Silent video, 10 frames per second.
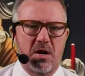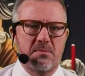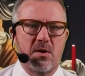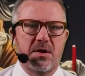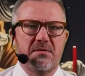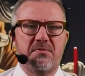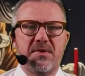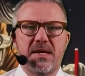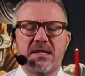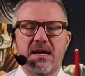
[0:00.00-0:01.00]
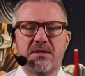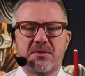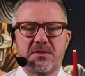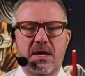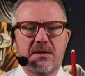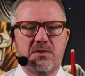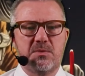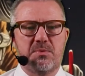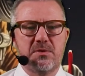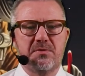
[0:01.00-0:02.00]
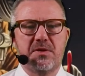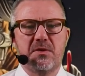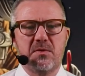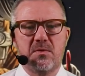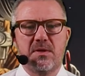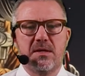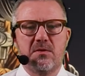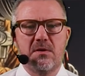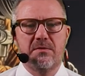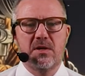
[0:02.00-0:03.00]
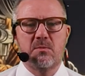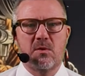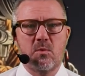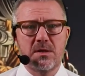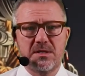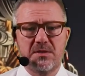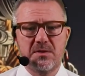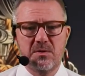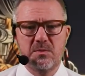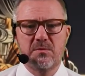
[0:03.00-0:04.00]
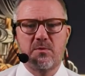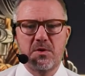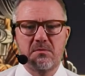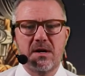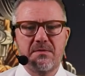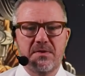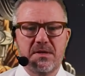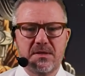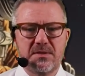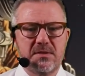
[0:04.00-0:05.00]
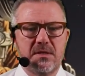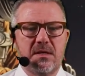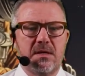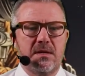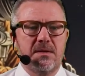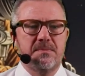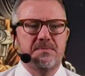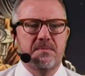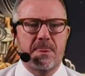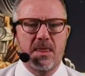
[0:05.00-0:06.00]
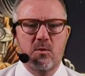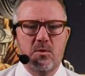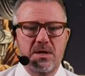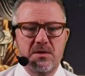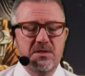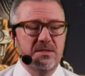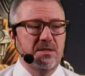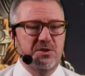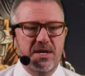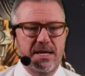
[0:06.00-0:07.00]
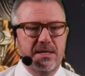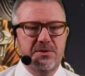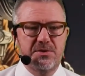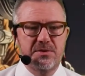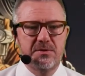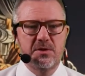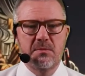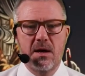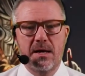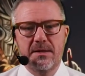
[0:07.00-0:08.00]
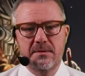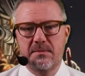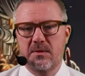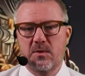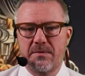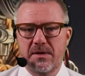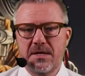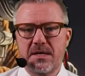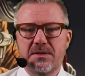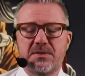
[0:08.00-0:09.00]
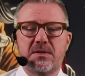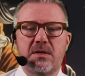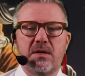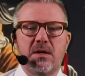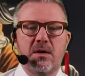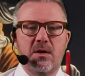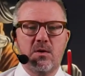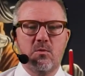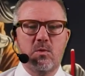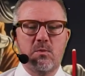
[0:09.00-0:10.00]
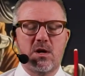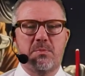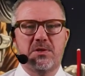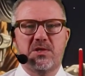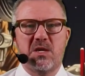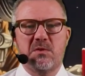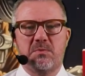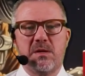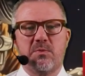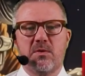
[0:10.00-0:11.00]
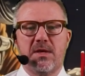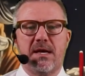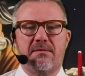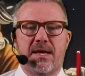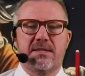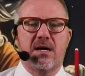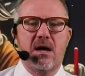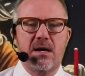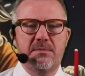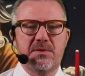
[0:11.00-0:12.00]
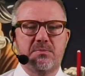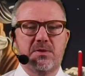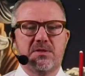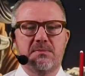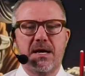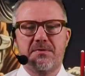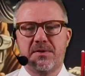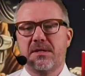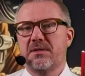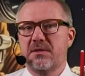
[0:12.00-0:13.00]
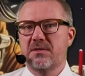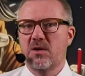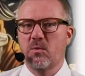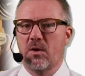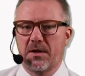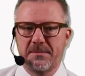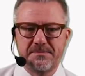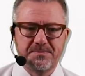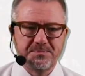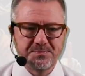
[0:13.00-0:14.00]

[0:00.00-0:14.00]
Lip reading: product market fit exercises prove to you that you have a lot more work to do before you're ready for this, or that you just need to change your mind. Whatever it is, we want to proceed with people that have had time to put some effort into this homework.